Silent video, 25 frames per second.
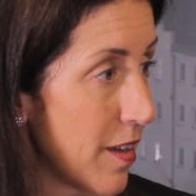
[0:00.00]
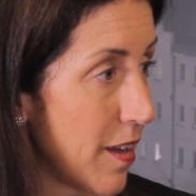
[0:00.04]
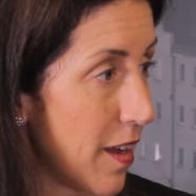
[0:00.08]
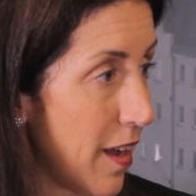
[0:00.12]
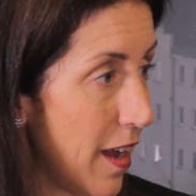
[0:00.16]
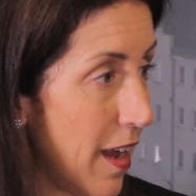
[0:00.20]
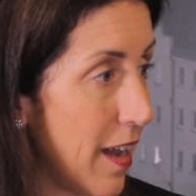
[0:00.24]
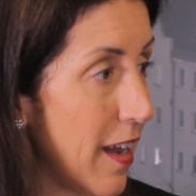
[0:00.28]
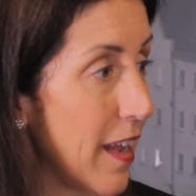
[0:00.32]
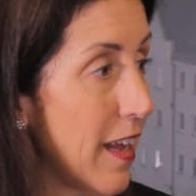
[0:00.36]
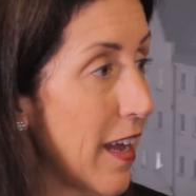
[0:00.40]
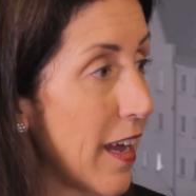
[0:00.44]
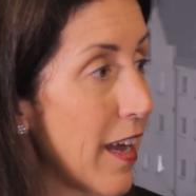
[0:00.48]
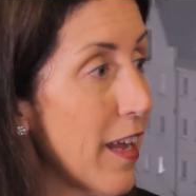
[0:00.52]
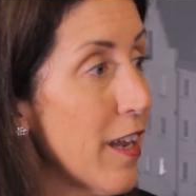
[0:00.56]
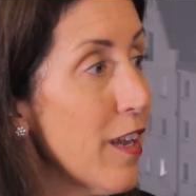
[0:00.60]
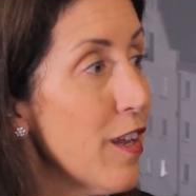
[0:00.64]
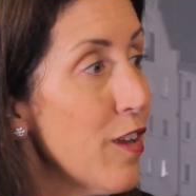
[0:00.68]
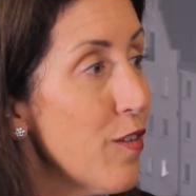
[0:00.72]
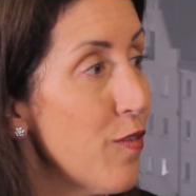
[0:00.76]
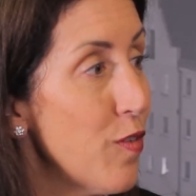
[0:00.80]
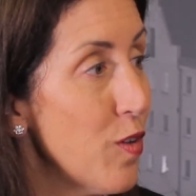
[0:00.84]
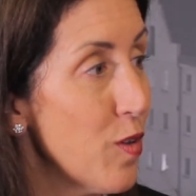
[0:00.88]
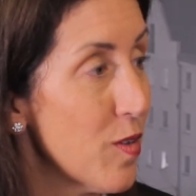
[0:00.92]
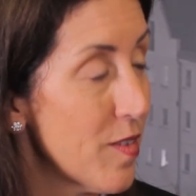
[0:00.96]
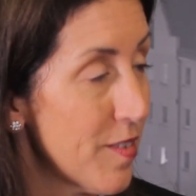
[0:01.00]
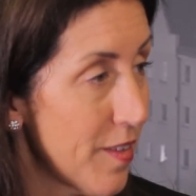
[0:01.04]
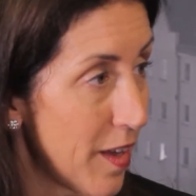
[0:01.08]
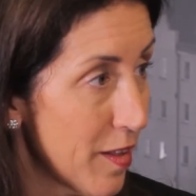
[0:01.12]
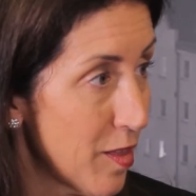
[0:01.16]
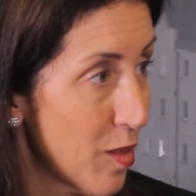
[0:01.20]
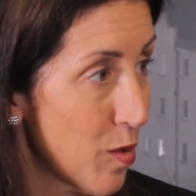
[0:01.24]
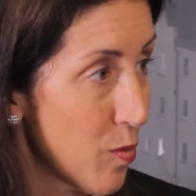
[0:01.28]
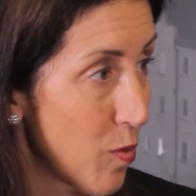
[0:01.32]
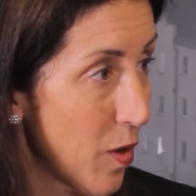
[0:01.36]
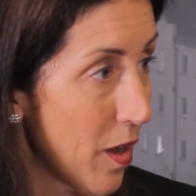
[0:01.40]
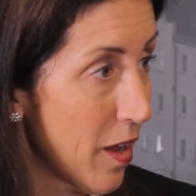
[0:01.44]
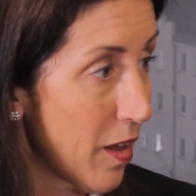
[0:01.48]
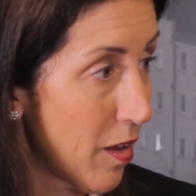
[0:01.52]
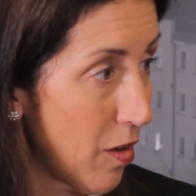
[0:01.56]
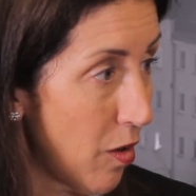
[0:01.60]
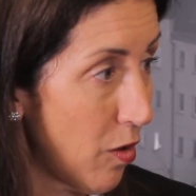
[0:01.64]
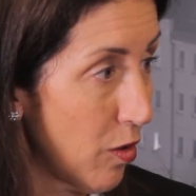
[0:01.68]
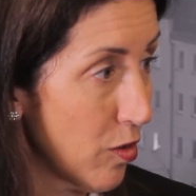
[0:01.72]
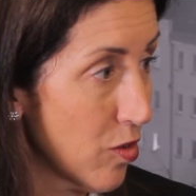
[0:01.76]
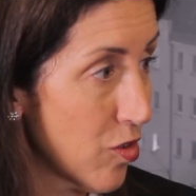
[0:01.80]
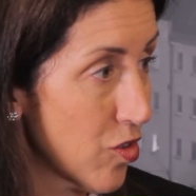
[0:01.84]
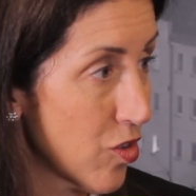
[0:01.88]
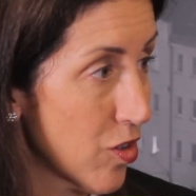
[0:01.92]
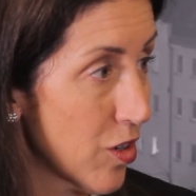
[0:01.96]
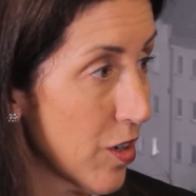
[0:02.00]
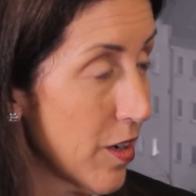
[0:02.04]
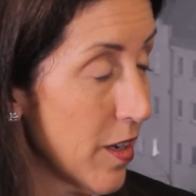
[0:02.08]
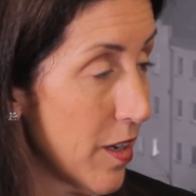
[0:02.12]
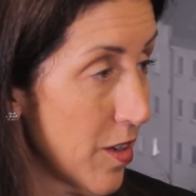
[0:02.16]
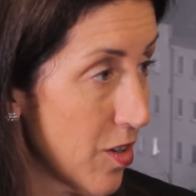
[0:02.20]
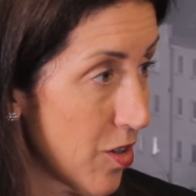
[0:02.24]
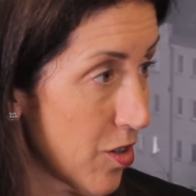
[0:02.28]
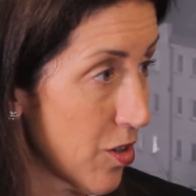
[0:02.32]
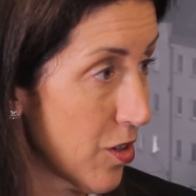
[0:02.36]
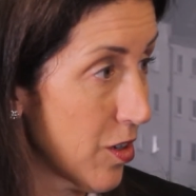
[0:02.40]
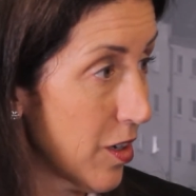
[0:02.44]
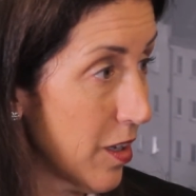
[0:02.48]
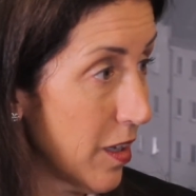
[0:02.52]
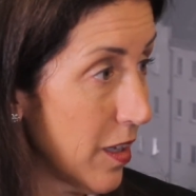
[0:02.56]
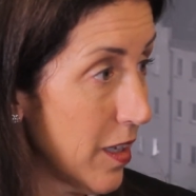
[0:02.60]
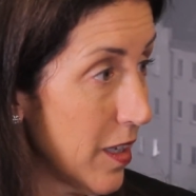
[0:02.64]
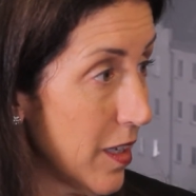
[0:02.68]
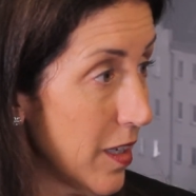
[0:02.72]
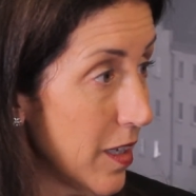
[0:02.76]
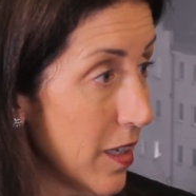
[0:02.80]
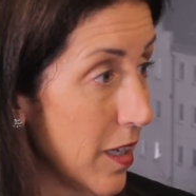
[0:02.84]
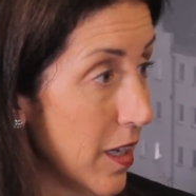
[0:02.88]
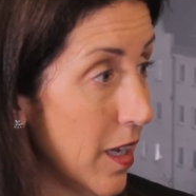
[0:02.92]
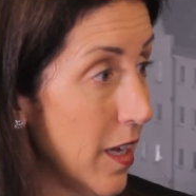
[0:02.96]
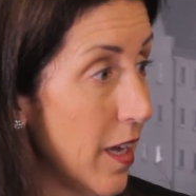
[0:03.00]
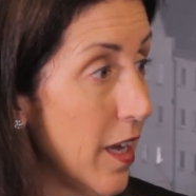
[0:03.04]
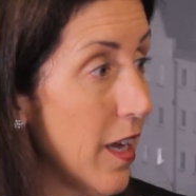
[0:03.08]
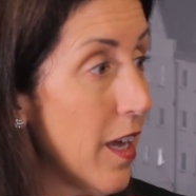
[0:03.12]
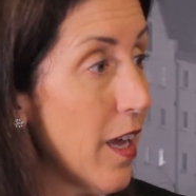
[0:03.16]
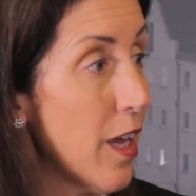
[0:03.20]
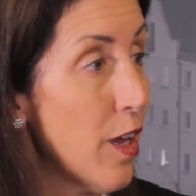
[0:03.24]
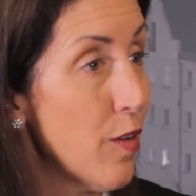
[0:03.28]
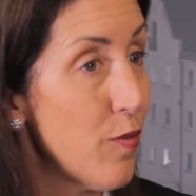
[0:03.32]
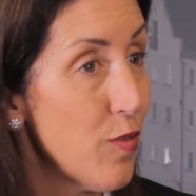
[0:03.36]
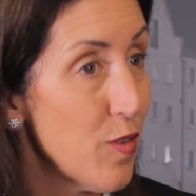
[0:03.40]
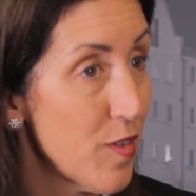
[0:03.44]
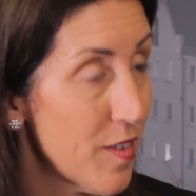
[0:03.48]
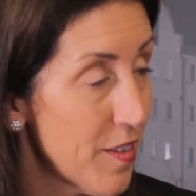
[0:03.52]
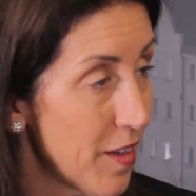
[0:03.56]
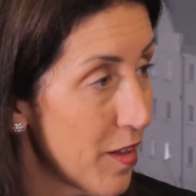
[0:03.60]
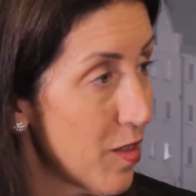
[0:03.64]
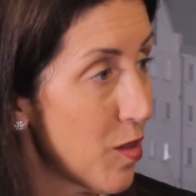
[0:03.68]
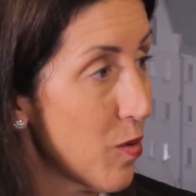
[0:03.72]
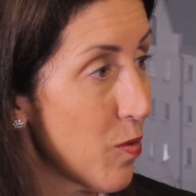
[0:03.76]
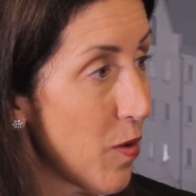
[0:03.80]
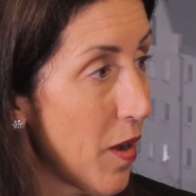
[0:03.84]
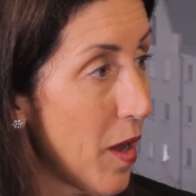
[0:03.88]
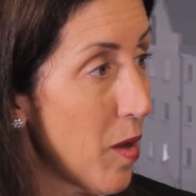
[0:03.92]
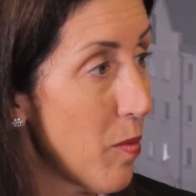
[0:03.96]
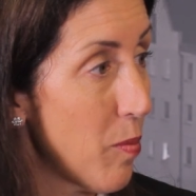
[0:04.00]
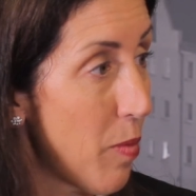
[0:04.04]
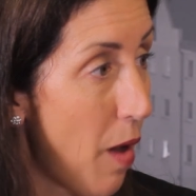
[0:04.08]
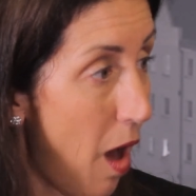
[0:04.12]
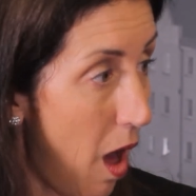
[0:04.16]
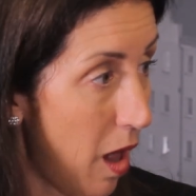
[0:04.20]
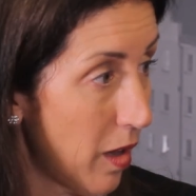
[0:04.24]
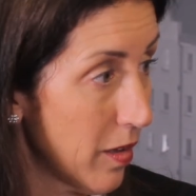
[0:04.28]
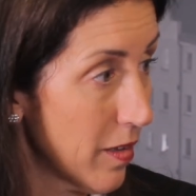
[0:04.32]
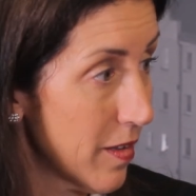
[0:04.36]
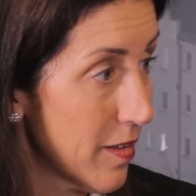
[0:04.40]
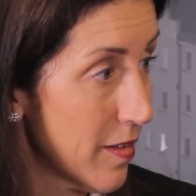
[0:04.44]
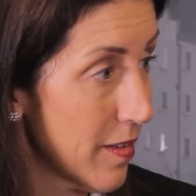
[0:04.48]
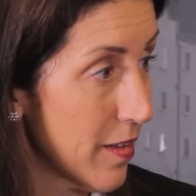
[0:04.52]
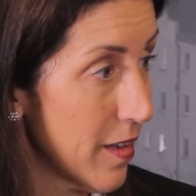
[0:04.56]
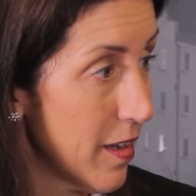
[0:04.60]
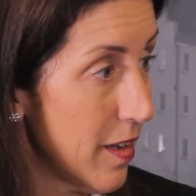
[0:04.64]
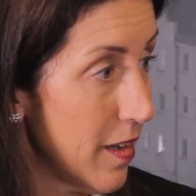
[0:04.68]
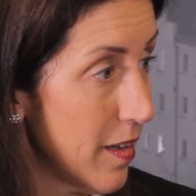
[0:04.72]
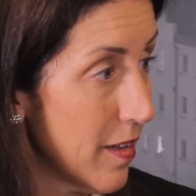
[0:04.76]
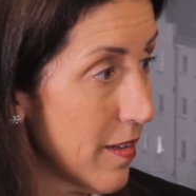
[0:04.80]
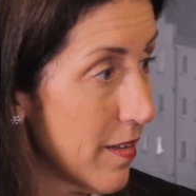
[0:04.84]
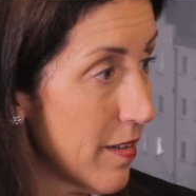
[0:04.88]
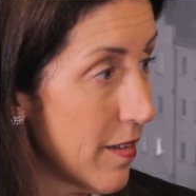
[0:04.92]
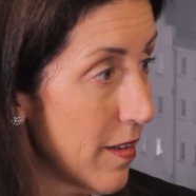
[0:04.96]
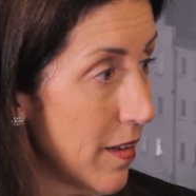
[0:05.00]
And again, if you set the right culture internally, if you set the right policies,